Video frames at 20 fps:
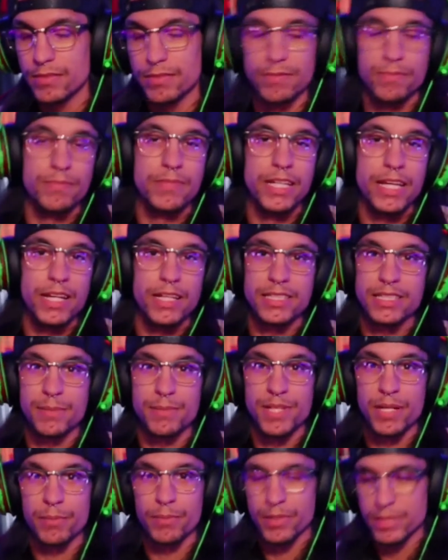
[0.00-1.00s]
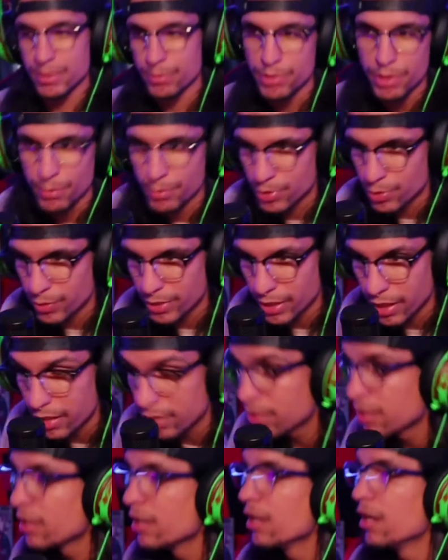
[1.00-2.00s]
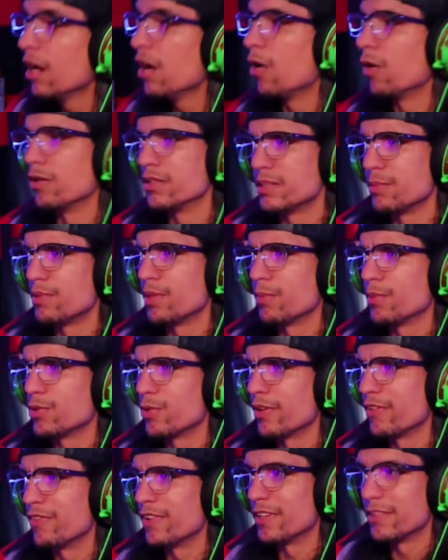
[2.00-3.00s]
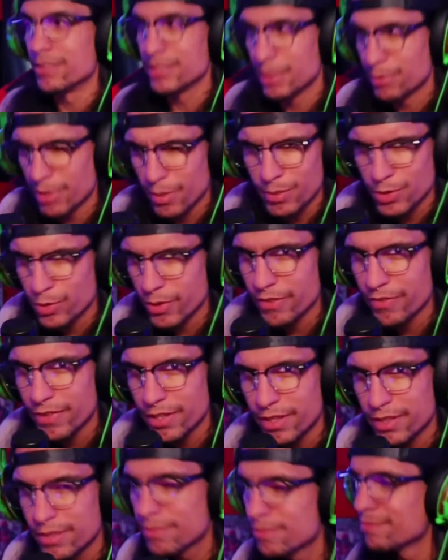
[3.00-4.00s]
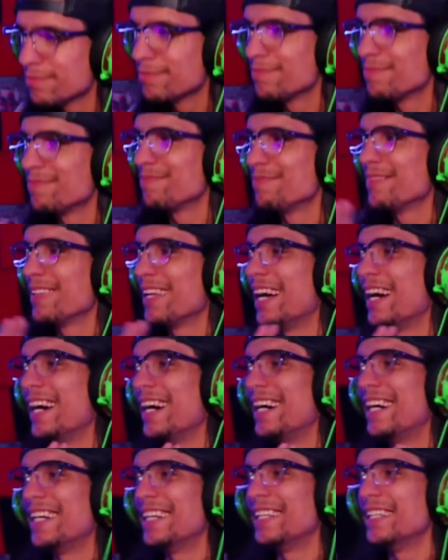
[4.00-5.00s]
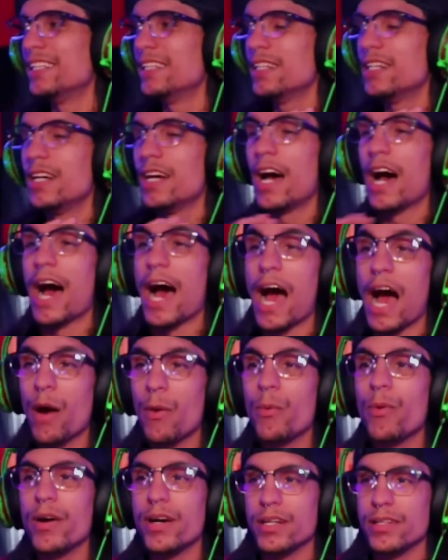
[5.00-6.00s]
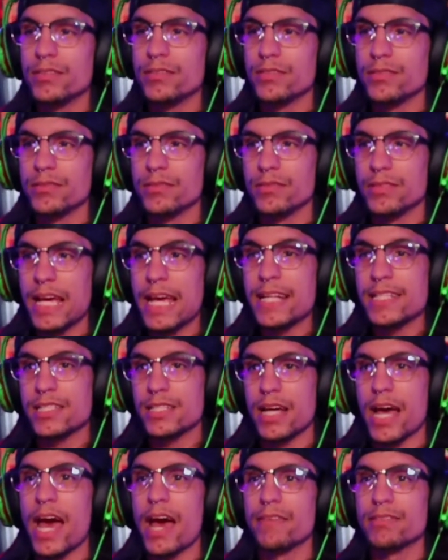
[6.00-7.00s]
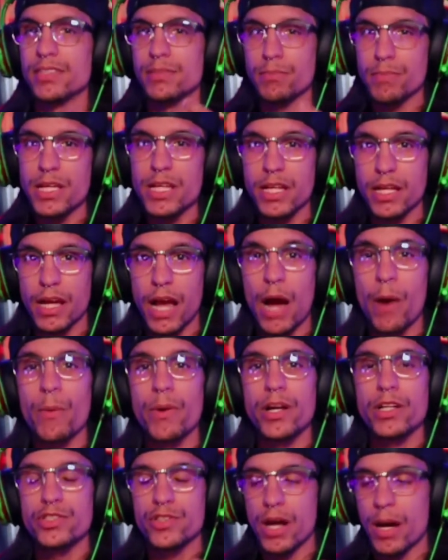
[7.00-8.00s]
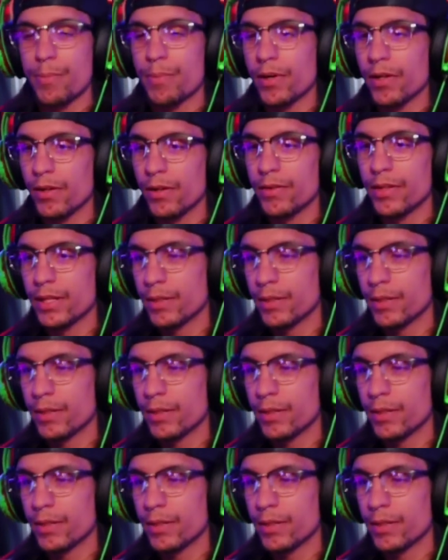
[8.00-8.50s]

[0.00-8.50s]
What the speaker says: the end of September 28th or September 25th, I want it to have some meaning. I want to drop a clothing